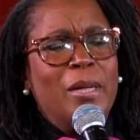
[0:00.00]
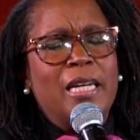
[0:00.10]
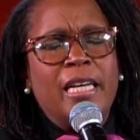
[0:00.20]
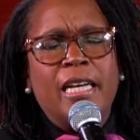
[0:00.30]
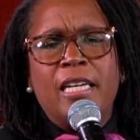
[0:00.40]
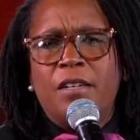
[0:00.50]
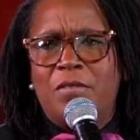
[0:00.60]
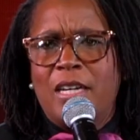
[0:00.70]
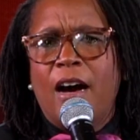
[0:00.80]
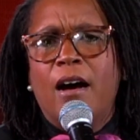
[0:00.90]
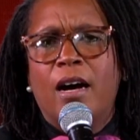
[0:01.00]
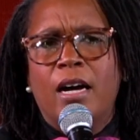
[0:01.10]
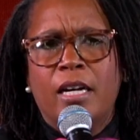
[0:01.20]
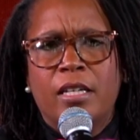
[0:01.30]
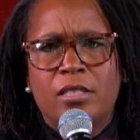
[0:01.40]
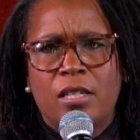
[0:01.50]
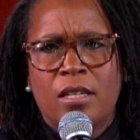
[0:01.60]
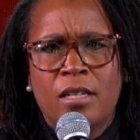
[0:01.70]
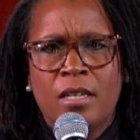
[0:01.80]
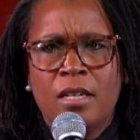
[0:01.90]
believe God
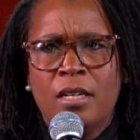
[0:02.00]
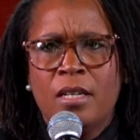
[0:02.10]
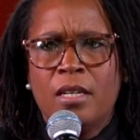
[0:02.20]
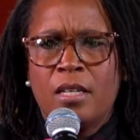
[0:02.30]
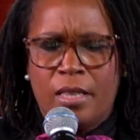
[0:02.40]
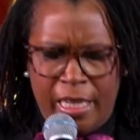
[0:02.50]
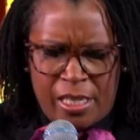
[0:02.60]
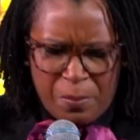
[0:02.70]
this